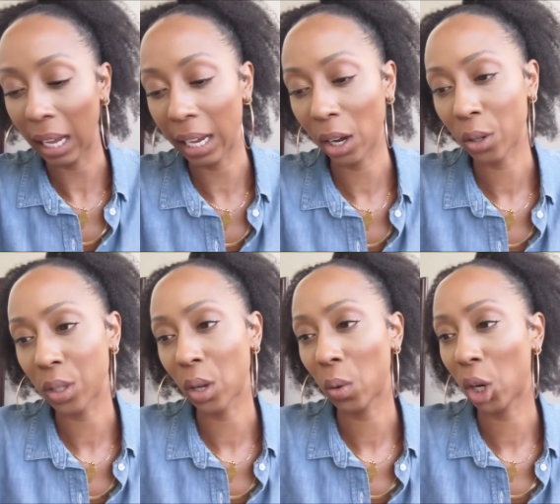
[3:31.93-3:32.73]
i
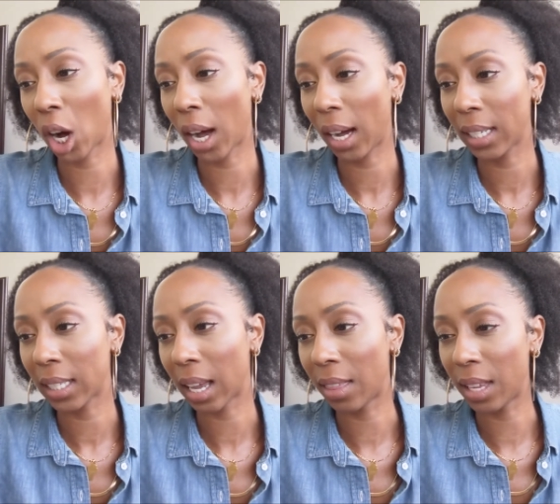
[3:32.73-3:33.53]
also got
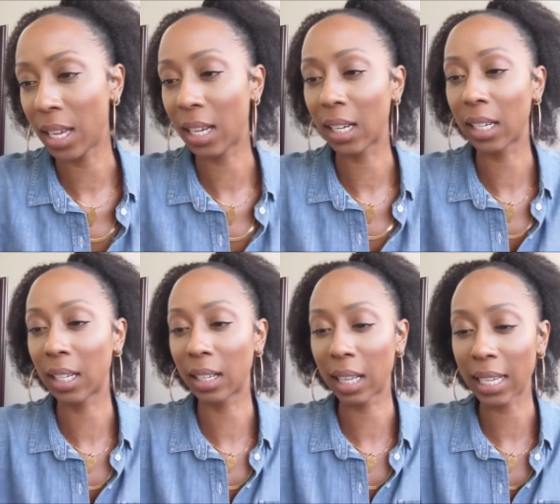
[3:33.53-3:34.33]
the
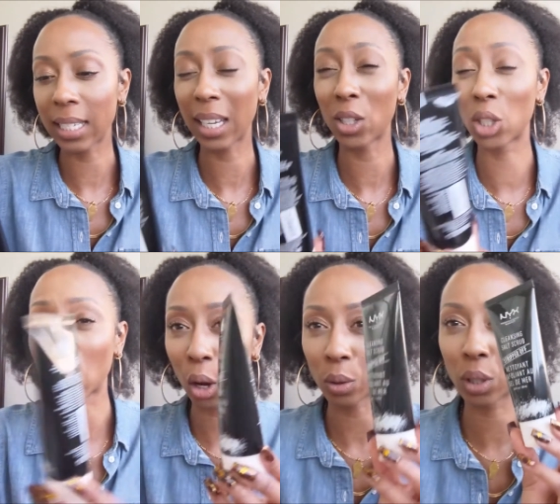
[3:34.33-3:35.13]
cleansing
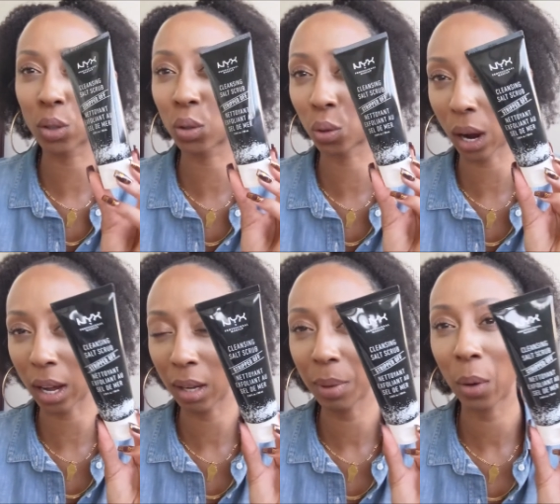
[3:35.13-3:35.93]
salt
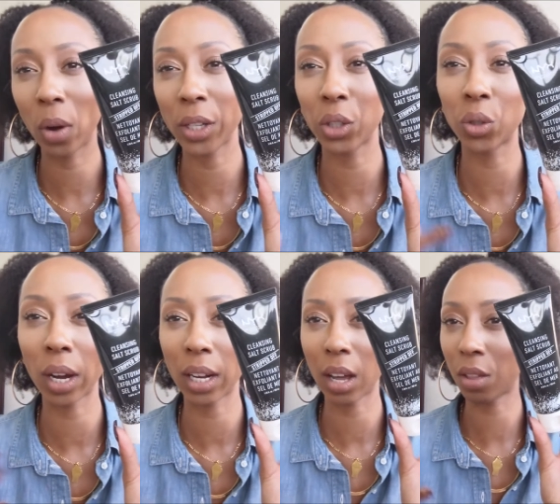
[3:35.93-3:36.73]
scrub. I wanted to
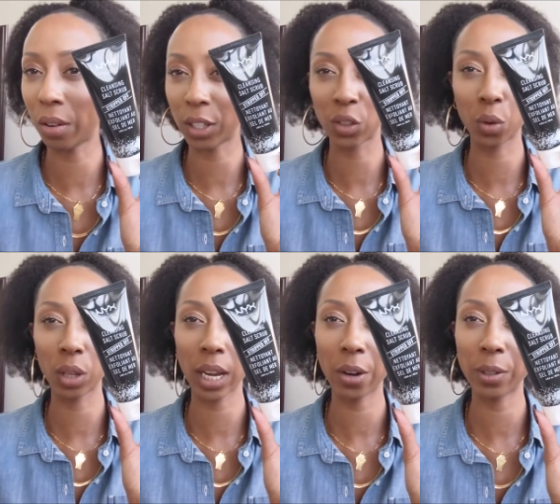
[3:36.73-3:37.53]
try another
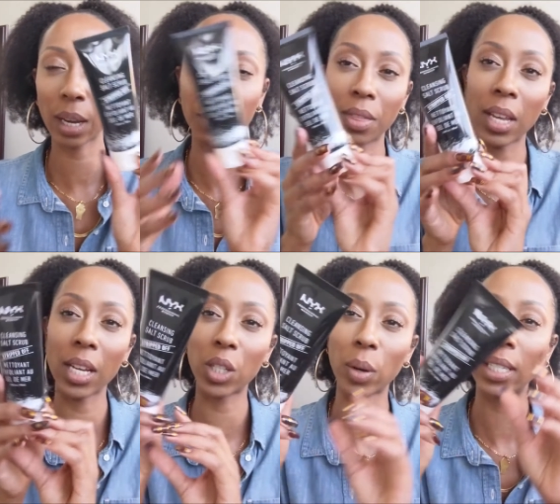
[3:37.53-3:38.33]
exfoliator type of
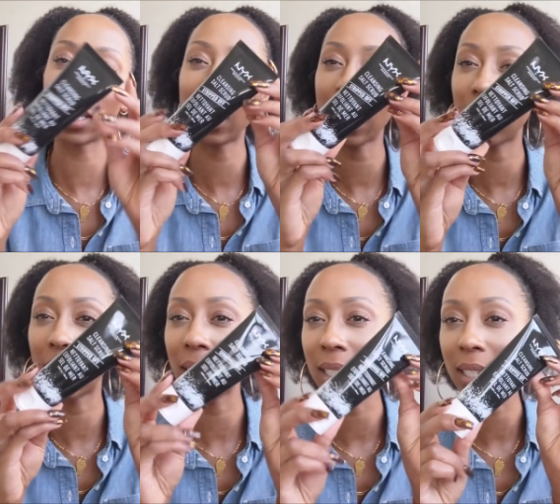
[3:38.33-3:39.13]
thing, so I did get
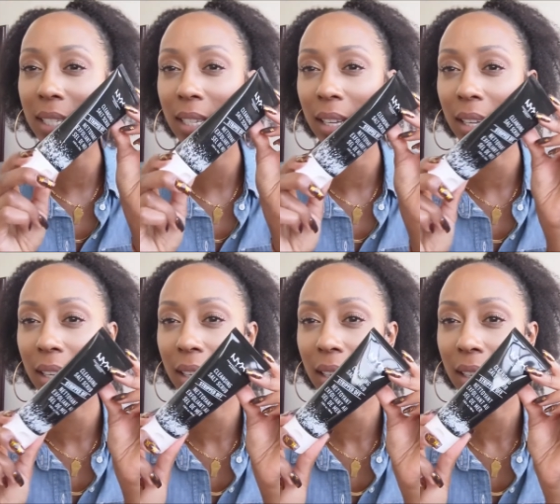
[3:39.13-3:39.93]
this.
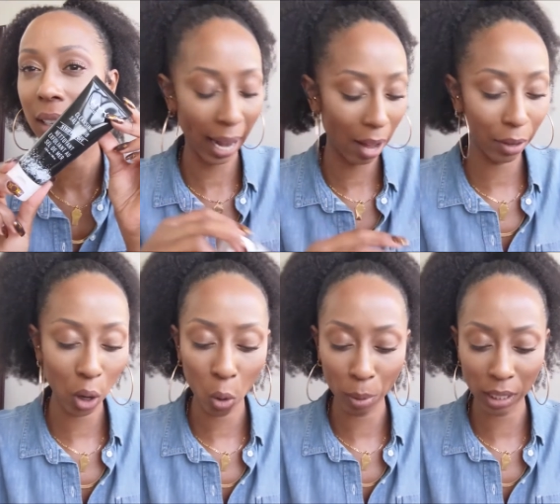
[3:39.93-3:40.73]
I
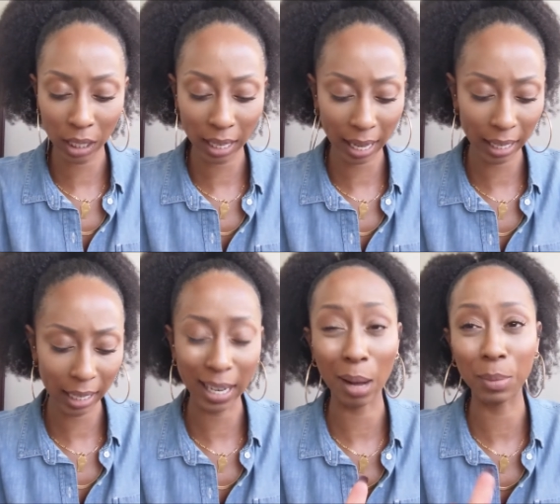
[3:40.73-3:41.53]
haven't opened it
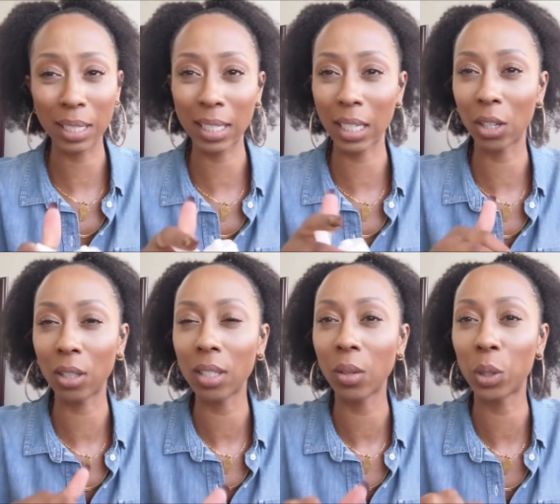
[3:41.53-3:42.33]
yet. It comes
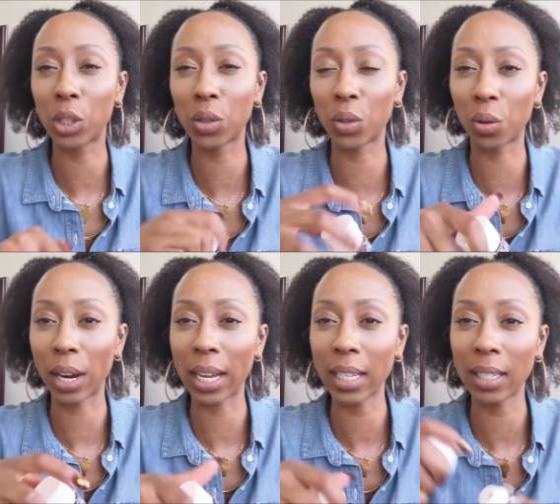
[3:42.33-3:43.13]
sealed, which is
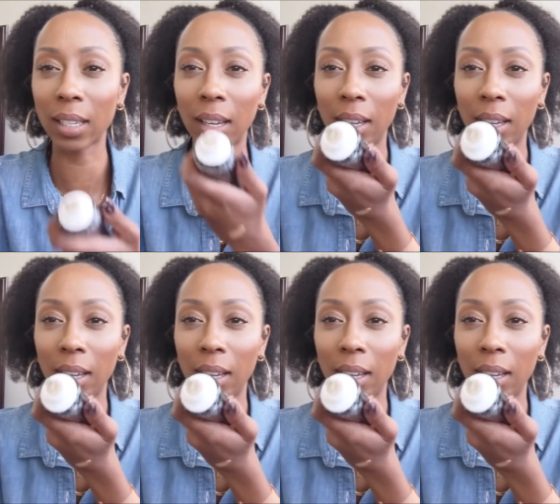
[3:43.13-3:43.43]
great.